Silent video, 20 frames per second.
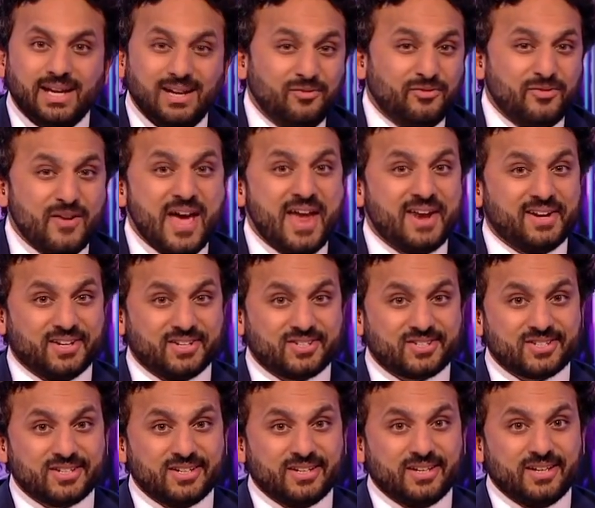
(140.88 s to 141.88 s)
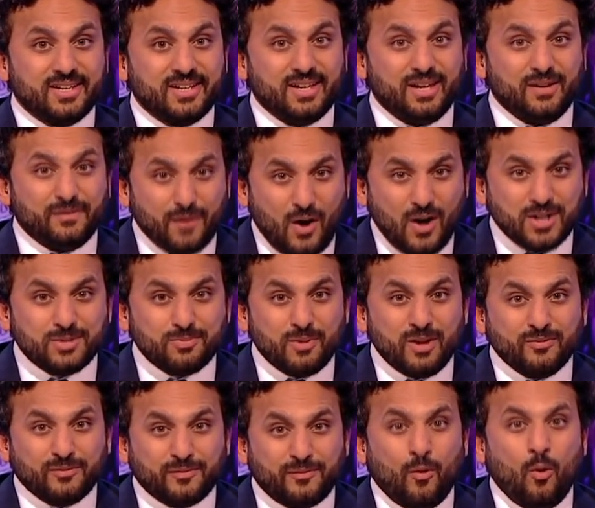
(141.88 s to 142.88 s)
In fairness, if I'd
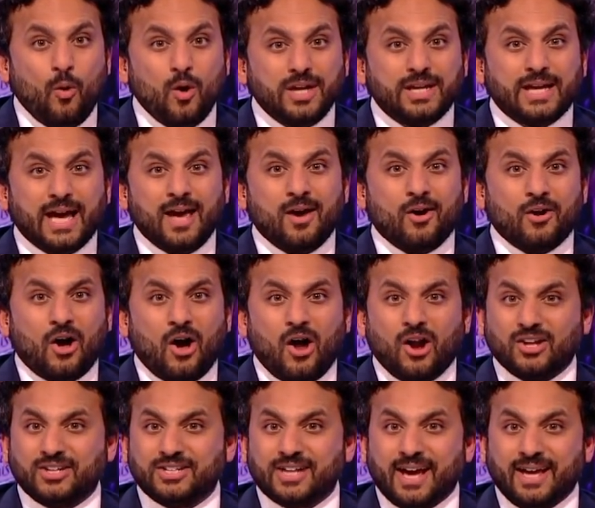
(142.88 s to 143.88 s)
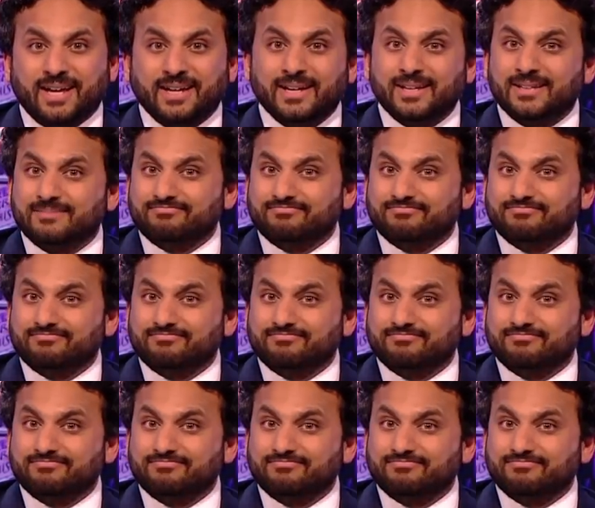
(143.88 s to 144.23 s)
spent 40k on a holiday,